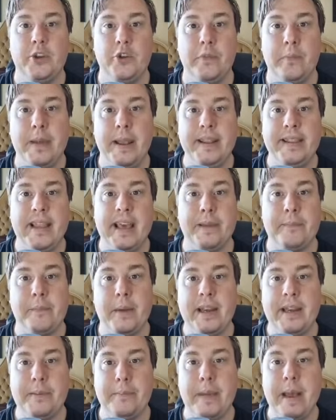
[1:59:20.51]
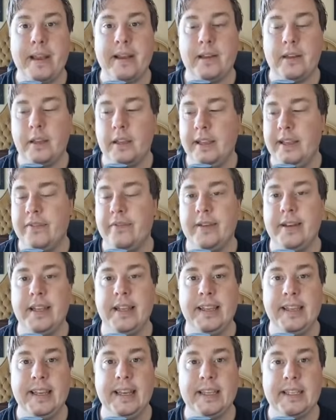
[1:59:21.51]
you made that money back, even a
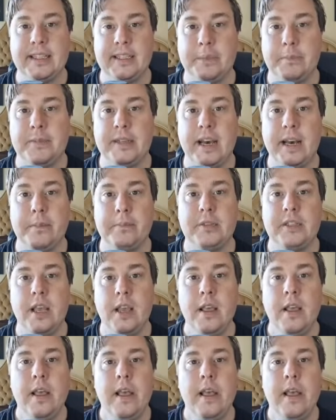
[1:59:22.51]
year sometimes,